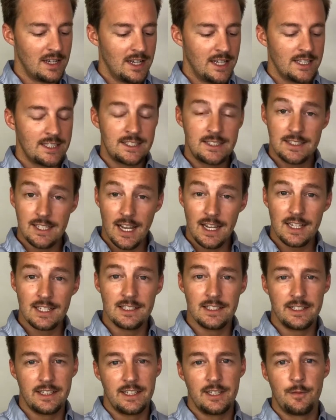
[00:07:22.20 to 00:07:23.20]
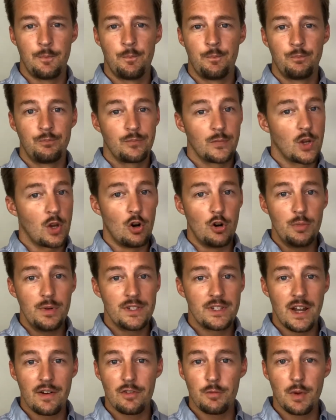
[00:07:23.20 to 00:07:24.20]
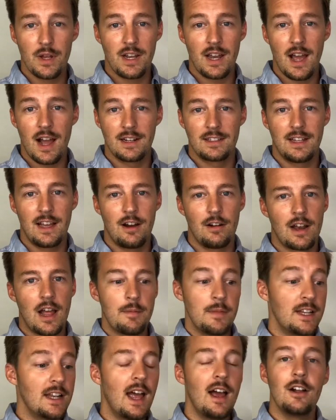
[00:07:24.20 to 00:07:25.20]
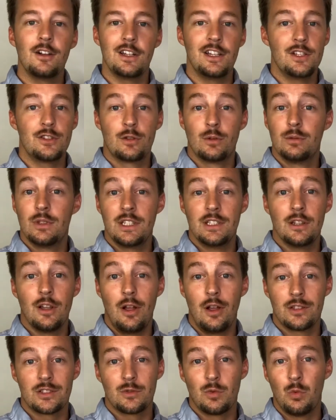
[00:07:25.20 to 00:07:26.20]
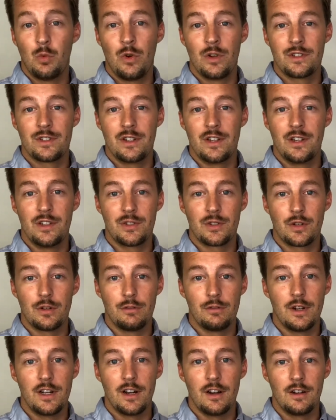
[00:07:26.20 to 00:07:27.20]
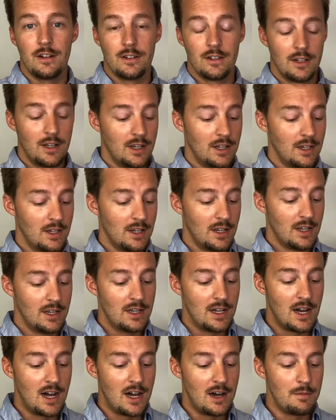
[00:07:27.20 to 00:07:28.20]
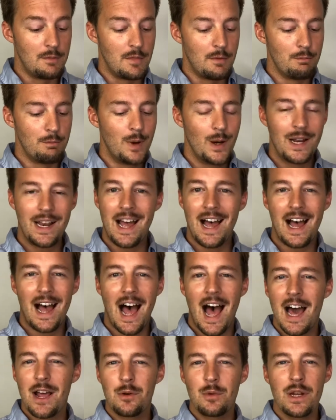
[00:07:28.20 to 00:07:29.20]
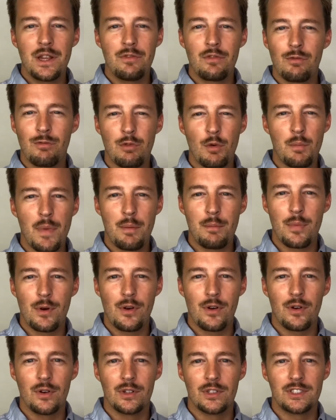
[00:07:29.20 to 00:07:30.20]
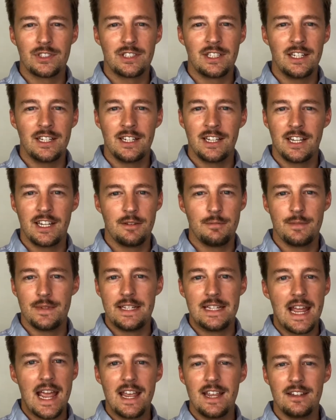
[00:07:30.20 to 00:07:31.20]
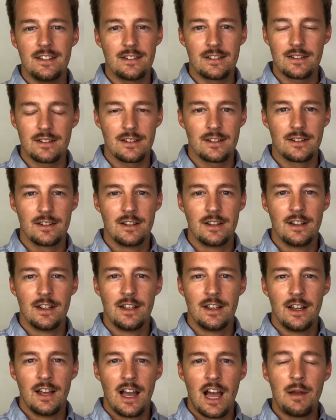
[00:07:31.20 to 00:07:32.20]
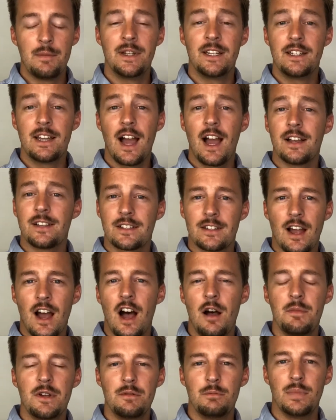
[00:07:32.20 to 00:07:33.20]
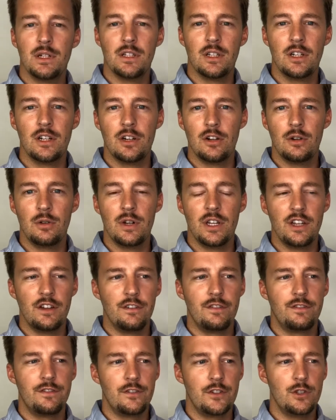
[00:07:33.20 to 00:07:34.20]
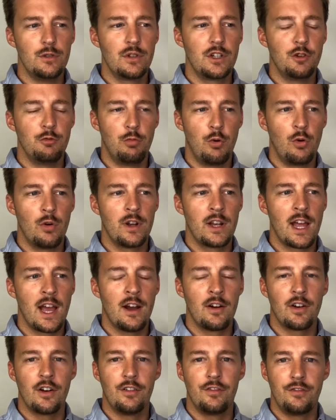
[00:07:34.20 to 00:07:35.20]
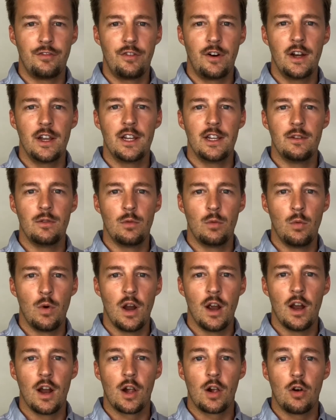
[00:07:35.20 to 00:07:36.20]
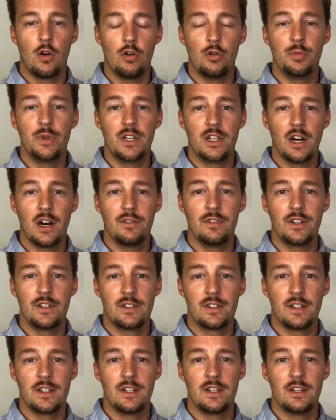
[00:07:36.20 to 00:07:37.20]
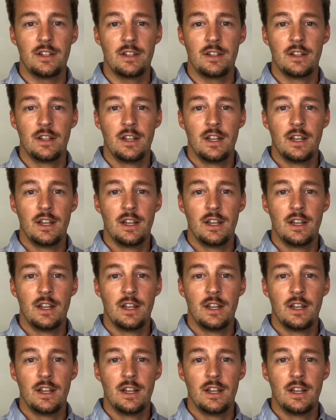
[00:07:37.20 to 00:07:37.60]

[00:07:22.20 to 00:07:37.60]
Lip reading: Secondly, Colby's never been knocked out. I mean, hell, he's only lost once in his career. But I don't even remember seeing him dazed. I mean, guys, comment below if you can point out a fight where Colby Covington